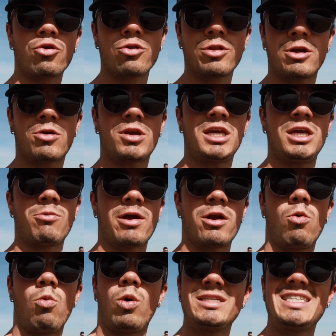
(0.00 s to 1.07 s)
earlier he ran
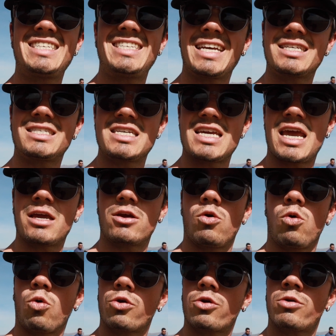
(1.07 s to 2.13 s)
a 168
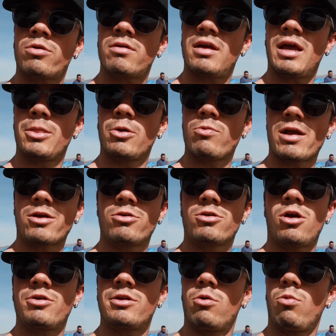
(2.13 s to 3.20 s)
quarter and the record
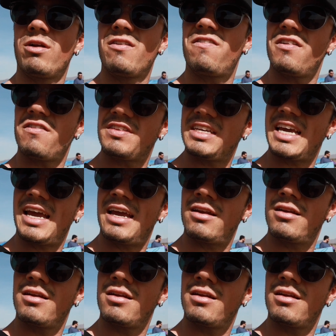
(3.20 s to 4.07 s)
card at a 158.